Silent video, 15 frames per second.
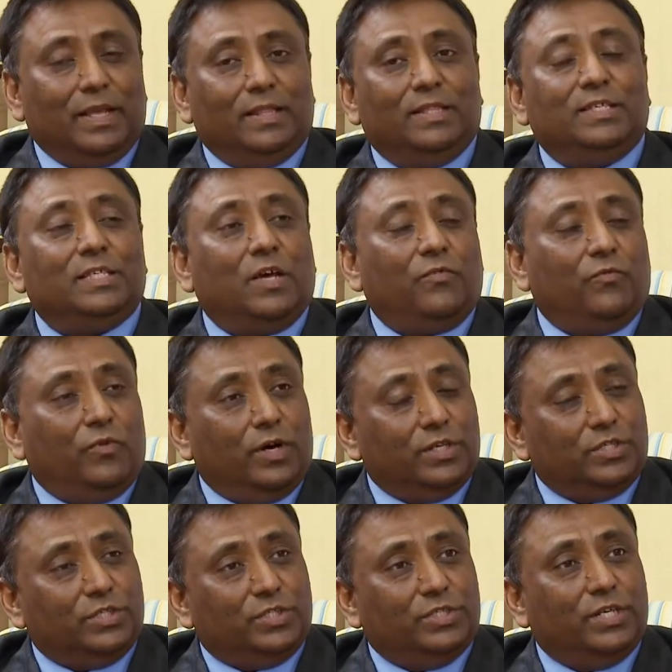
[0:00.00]
These are
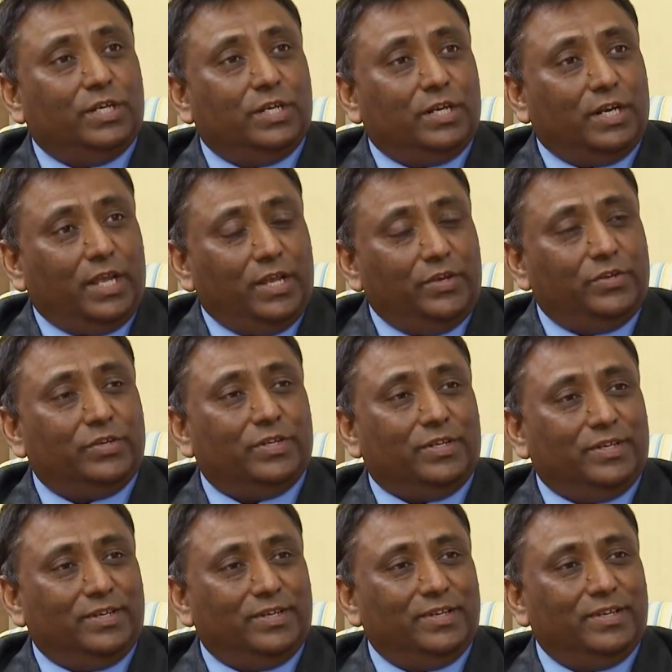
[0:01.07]
first
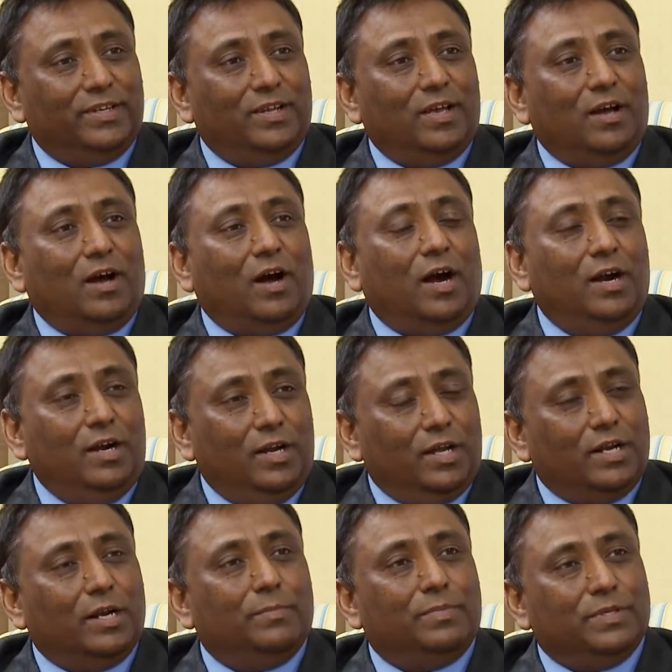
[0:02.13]
generation
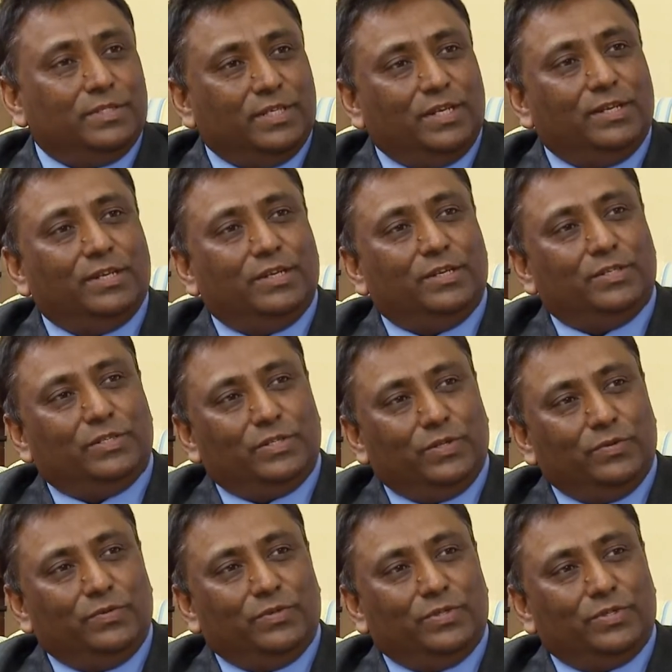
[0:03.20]
underrepresented
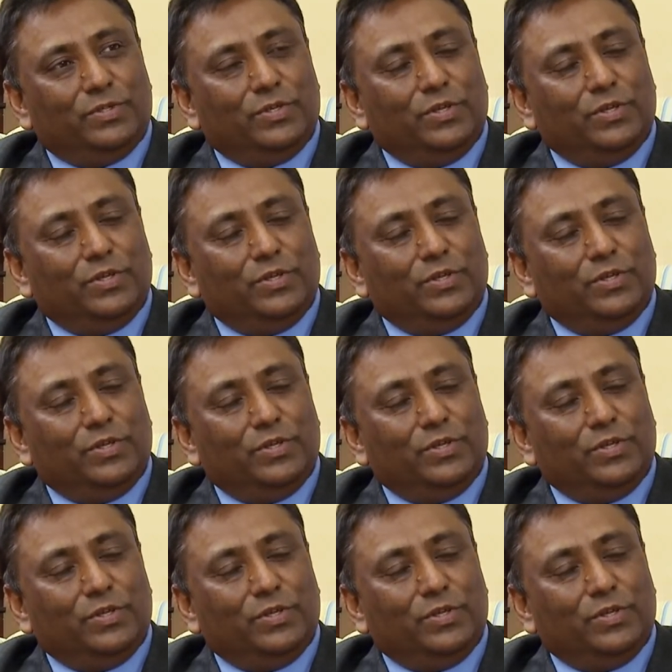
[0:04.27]
students